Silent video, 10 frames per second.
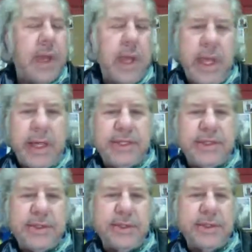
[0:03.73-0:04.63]
Howdy,
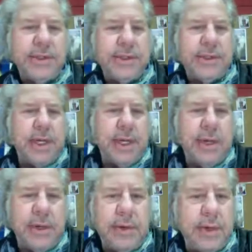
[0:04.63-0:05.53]
students. How
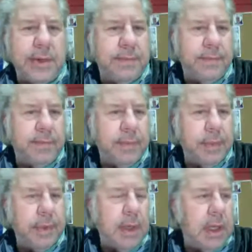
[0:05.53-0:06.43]
you doing?
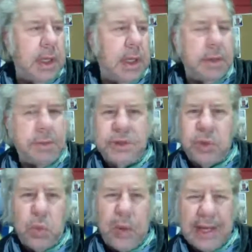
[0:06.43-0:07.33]
How was your
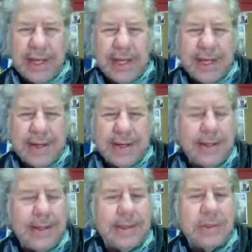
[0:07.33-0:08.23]
weekend?
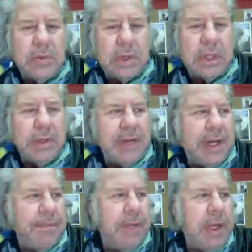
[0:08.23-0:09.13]
We're coming
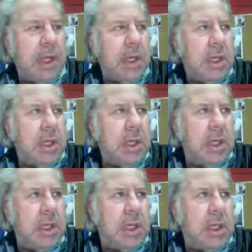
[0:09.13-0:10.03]
up.
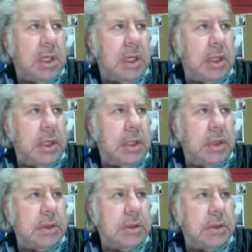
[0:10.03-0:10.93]
Uh,
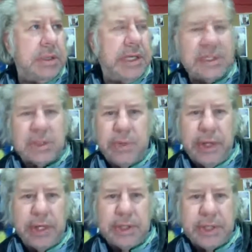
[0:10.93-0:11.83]
Next
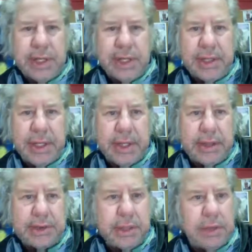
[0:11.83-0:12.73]
week is a holiday,
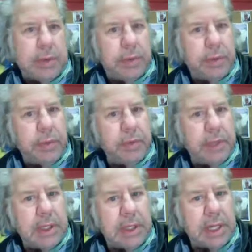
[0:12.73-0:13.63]
so we won't
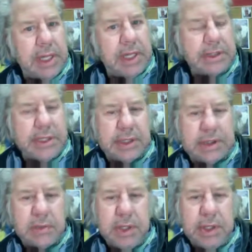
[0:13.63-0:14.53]
be in class
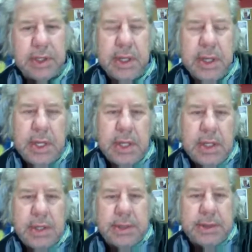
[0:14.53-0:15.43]
next week.
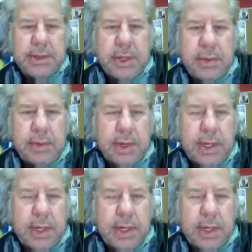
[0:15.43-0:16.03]
So